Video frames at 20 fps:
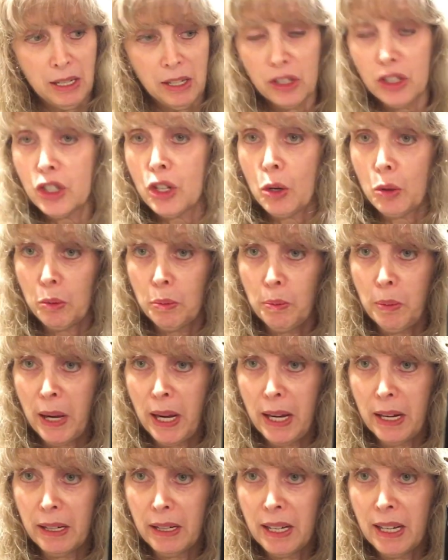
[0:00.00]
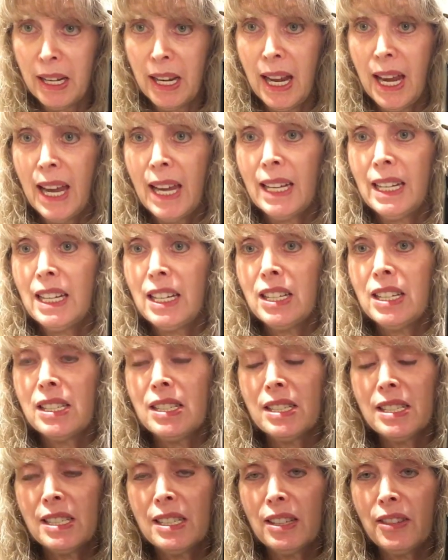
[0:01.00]
Tote Bag, and it
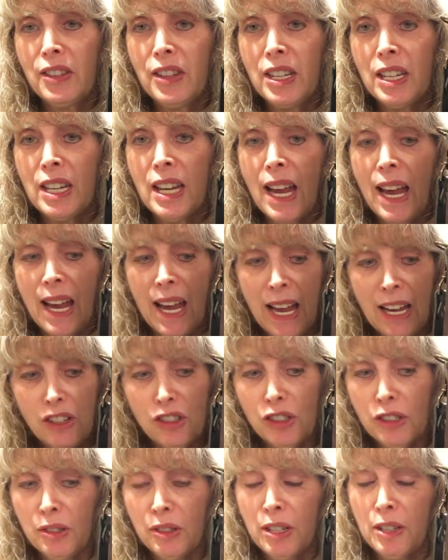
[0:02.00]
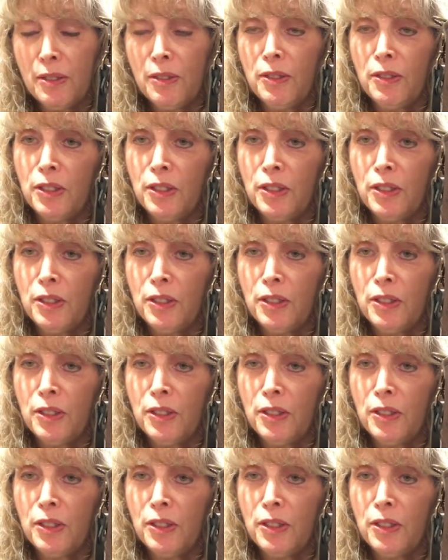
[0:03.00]
is the, actually the,